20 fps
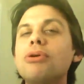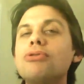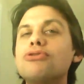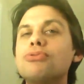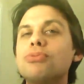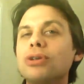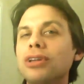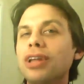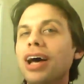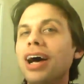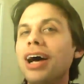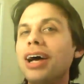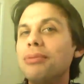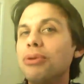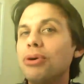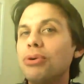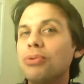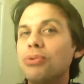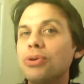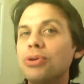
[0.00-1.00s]
most
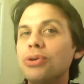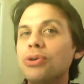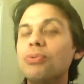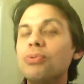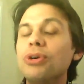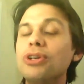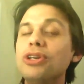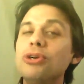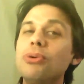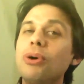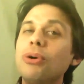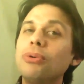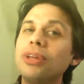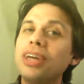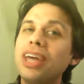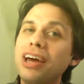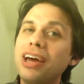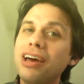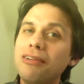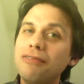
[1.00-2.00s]
reliable route when you
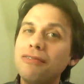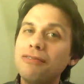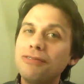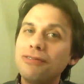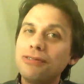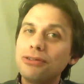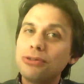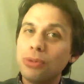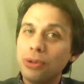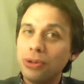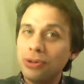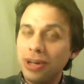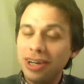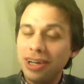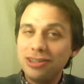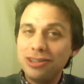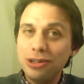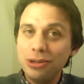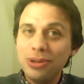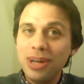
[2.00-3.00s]
only have
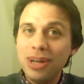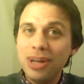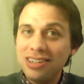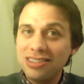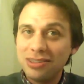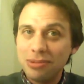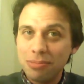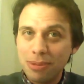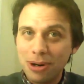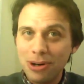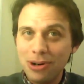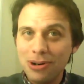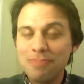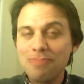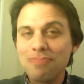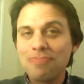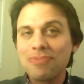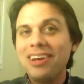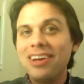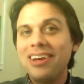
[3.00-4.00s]
uh, two days to burn.
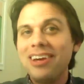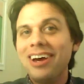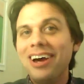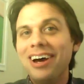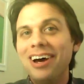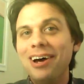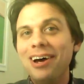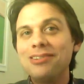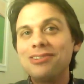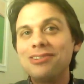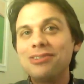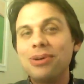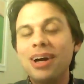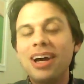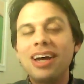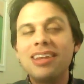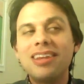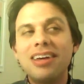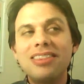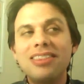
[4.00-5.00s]
Uh, so
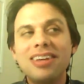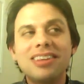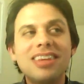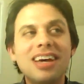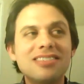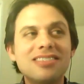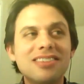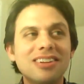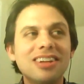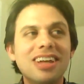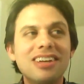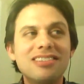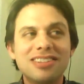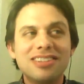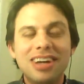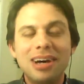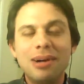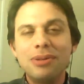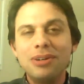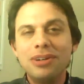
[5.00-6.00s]
I, I think that's a
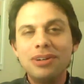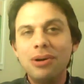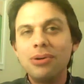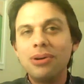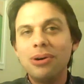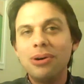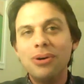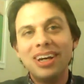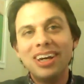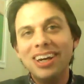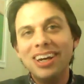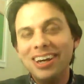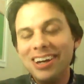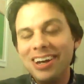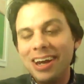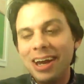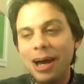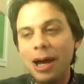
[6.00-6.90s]
lesson I would know going in.